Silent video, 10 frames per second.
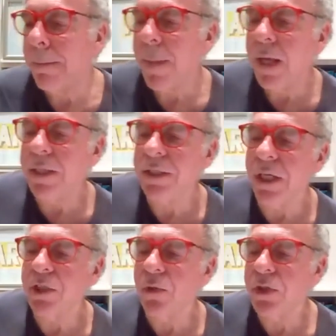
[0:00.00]
And as I
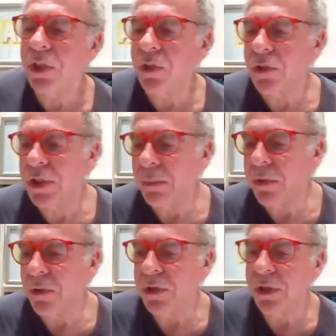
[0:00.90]
talk to your
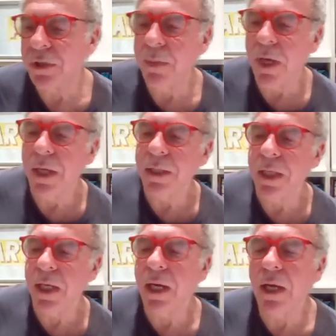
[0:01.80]
subconscious mind,
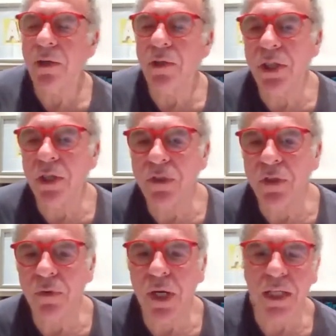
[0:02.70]
allow yourself to
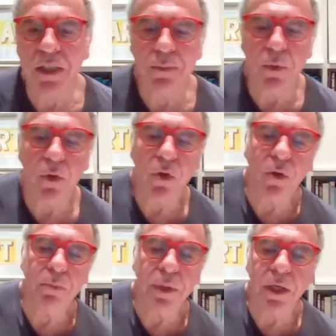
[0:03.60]
relax more,
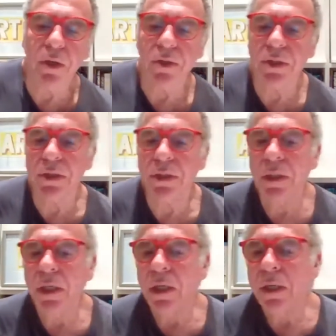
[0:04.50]
because
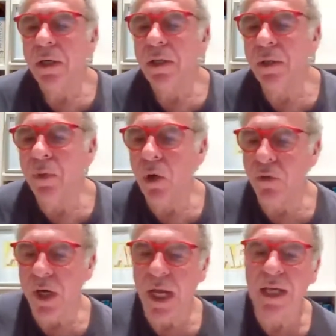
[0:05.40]
the more
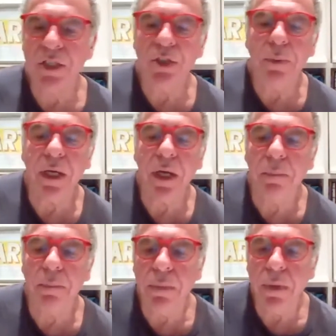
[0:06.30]
relaxed you
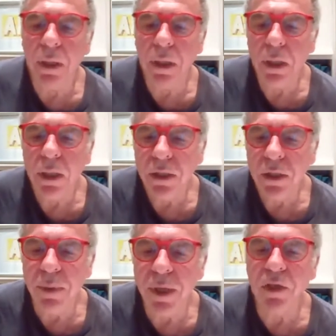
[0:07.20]
become,
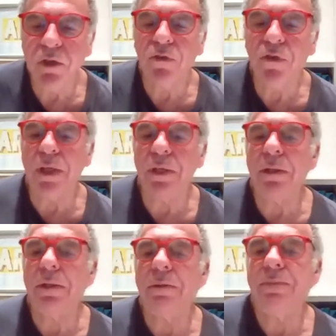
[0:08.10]
the better you feel.
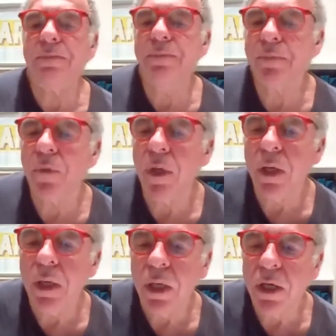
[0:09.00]

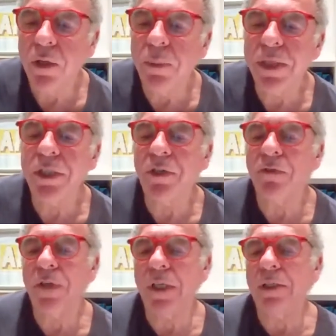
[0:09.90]
And the better you
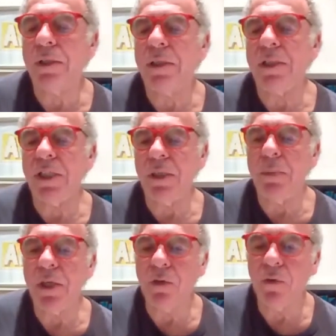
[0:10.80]
feel, the
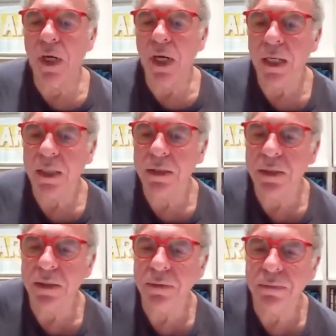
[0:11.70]
deeper you
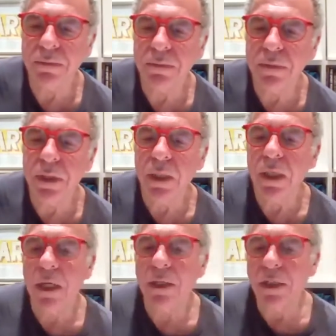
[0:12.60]
relax.
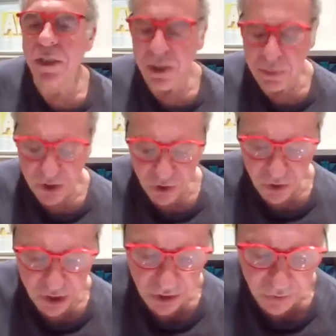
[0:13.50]
And the deeper you
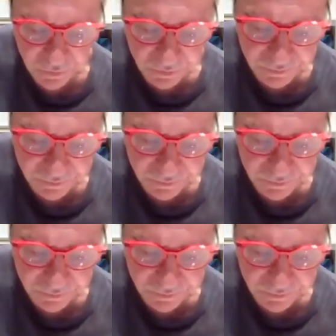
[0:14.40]
go,